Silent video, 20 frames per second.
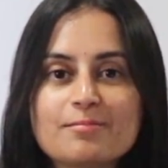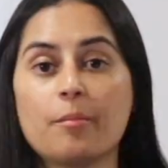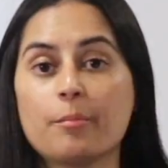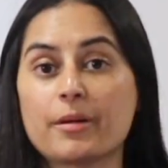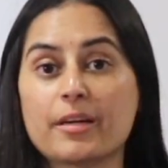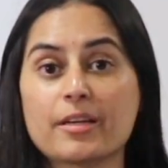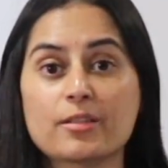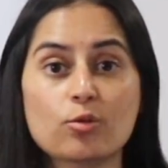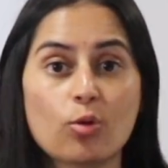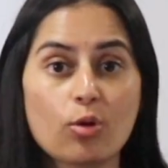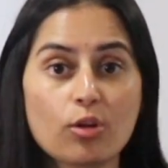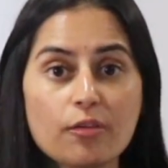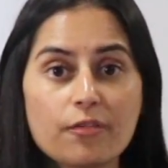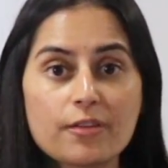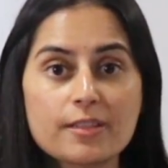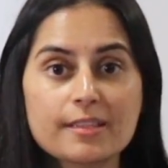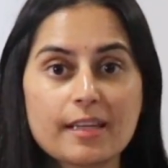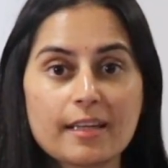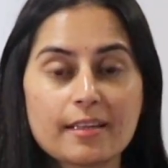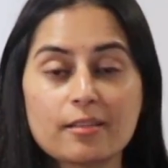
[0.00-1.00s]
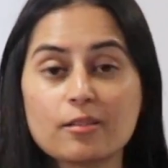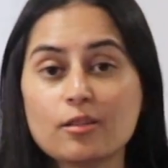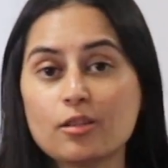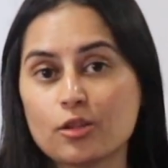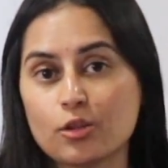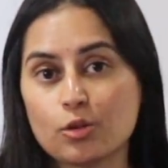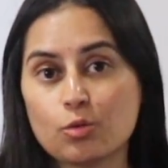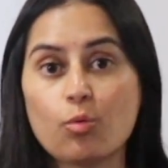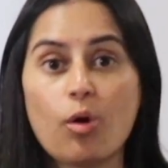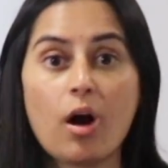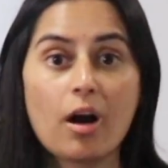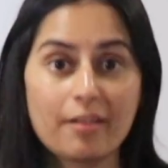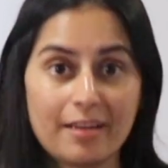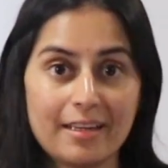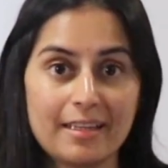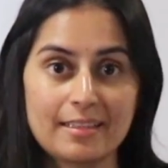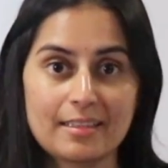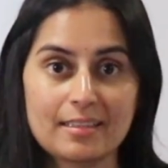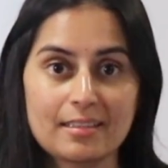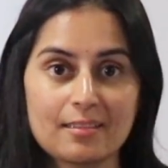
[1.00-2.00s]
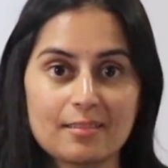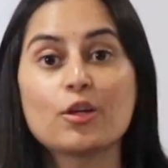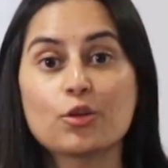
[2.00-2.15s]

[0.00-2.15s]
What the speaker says: Because all of a sudden, you are it.